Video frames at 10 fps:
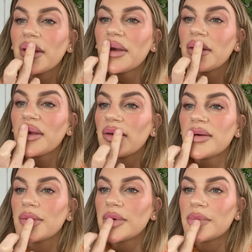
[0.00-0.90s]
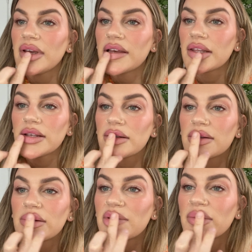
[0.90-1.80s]
And then we'll make
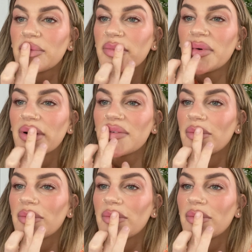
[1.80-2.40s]
this more